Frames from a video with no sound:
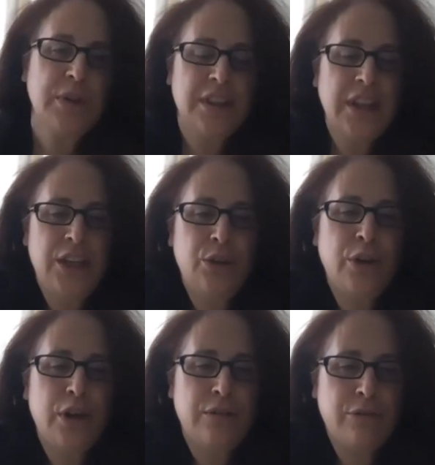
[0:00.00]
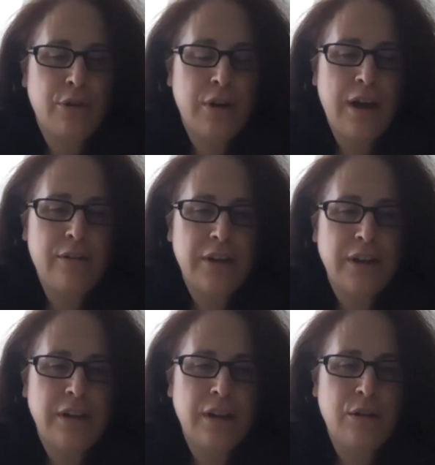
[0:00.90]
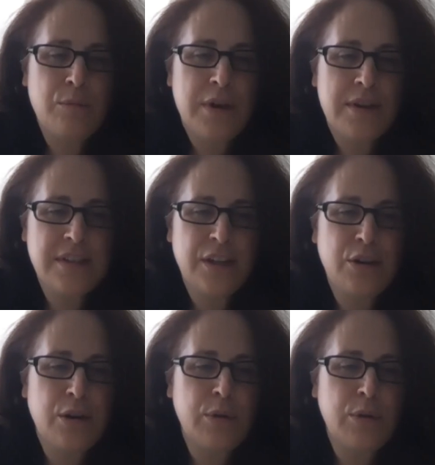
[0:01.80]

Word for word: and thank you, Don, for having us here.